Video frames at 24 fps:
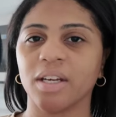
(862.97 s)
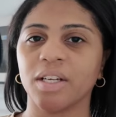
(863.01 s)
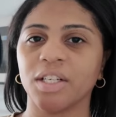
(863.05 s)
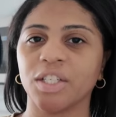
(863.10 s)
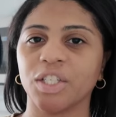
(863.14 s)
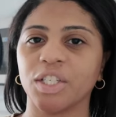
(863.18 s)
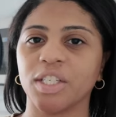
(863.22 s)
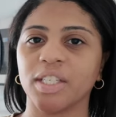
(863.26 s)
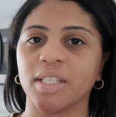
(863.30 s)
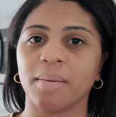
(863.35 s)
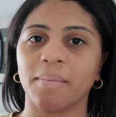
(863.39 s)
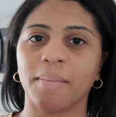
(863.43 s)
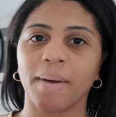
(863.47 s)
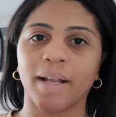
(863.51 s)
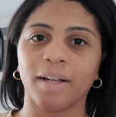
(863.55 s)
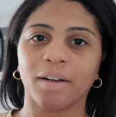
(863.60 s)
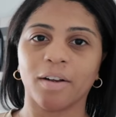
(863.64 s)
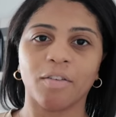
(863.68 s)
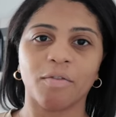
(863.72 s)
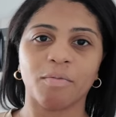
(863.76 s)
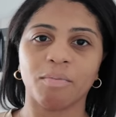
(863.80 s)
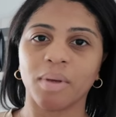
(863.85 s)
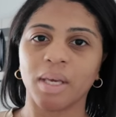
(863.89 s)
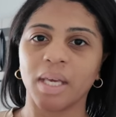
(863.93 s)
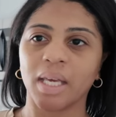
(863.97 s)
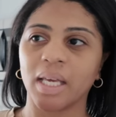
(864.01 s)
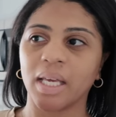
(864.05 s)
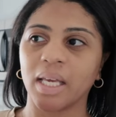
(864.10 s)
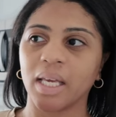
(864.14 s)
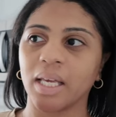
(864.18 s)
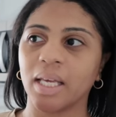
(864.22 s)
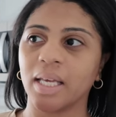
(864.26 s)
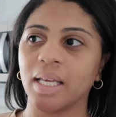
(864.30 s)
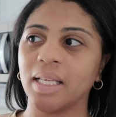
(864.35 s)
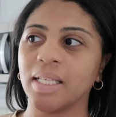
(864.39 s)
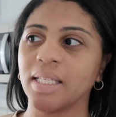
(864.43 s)
It's just a matter of
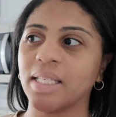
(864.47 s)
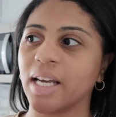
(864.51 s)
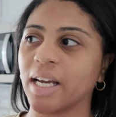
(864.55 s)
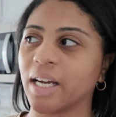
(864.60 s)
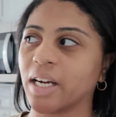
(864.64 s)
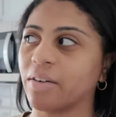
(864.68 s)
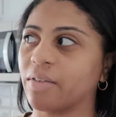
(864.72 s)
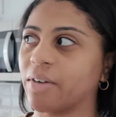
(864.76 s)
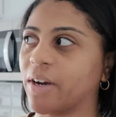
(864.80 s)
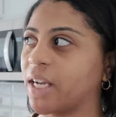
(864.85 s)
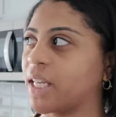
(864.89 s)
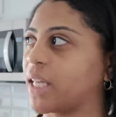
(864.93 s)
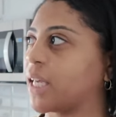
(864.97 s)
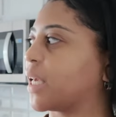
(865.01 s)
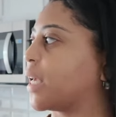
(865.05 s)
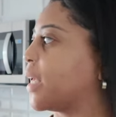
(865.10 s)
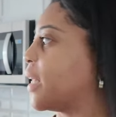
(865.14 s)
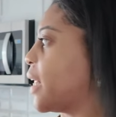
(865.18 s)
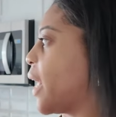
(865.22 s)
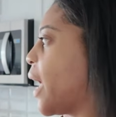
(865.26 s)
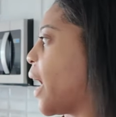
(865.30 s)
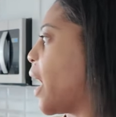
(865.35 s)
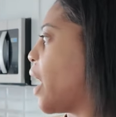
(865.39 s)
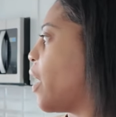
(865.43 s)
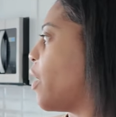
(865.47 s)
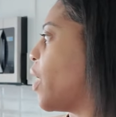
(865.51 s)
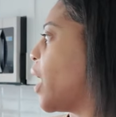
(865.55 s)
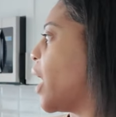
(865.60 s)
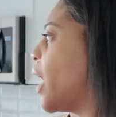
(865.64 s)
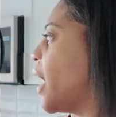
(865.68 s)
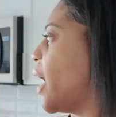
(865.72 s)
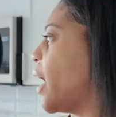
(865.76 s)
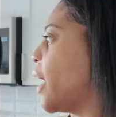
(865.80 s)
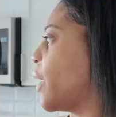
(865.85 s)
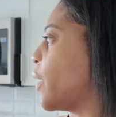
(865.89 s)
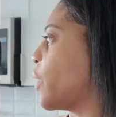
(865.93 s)
me decorating and how
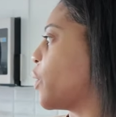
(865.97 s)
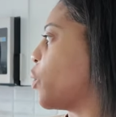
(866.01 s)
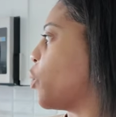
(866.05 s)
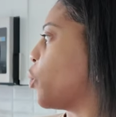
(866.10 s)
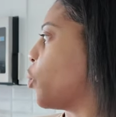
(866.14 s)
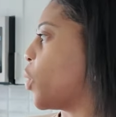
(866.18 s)
I